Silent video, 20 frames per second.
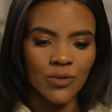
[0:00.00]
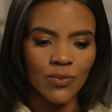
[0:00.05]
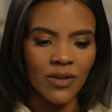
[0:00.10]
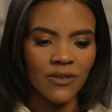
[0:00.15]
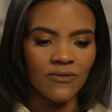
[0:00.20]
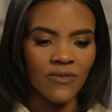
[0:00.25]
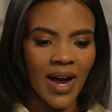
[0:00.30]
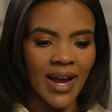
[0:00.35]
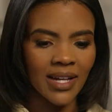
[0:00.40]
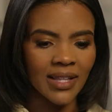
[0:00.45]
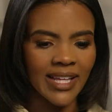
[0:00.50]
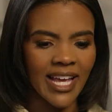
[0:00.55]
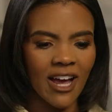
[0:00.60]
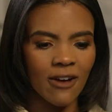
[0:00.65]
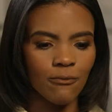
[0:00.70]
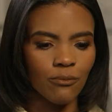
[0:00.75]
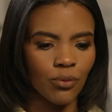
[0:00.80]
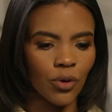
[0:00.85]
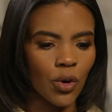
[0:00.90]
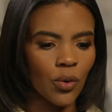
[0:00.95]
we finally
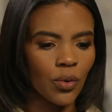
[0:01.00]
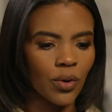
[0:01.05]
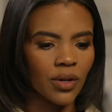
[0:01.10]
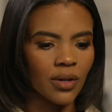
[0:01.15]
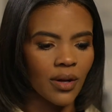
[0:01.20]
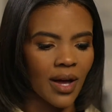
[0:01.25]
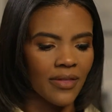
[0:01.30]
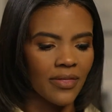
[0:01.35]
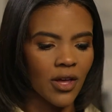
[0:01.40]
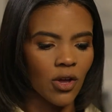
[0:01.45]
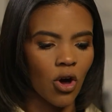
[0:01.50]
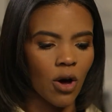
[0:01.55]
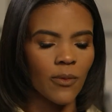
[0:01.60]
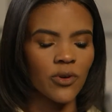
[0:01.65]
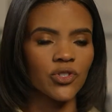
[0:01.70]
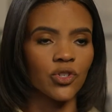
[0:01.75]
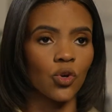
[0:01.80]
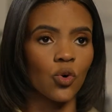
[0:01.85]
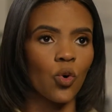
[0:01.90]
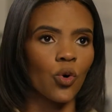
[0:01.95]
have broke, I think,
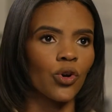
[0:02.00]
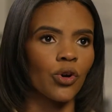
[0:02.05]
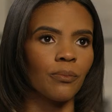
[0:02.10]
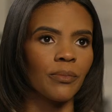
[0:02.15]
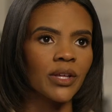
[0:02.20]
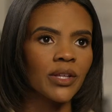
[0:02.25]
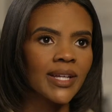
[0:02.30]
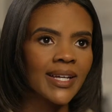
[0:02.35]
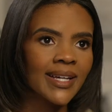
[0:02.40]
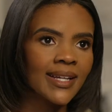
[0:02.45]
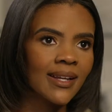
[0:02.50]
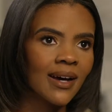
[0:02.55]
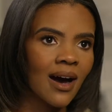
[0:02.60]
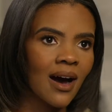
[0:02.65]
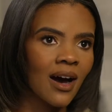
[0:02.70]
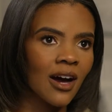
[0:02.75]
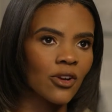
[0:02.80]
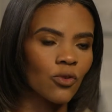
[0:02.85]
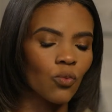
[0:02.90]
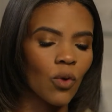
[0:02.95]
almost 250,000
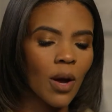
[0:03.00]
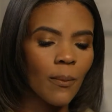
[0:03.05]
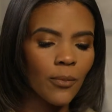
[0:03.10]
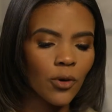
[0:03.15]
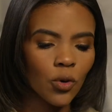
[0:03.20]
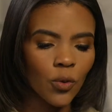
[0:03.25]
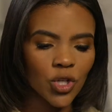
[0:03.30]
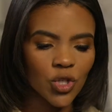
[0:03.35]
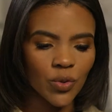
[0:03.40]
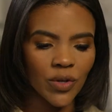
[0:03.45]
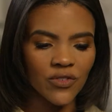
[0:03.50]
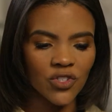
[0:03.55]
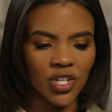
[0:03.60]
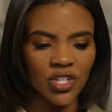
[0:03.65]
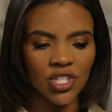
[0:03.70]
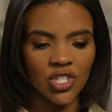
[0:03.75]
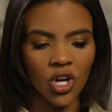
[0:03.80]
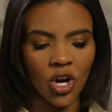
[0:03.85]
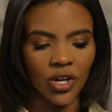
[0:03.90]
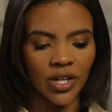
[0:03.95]
on Rumble, which we've
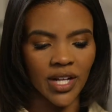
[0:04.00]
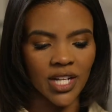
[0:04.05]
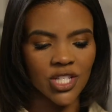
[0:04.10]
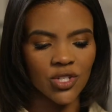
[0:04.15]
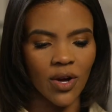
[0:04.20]
just started.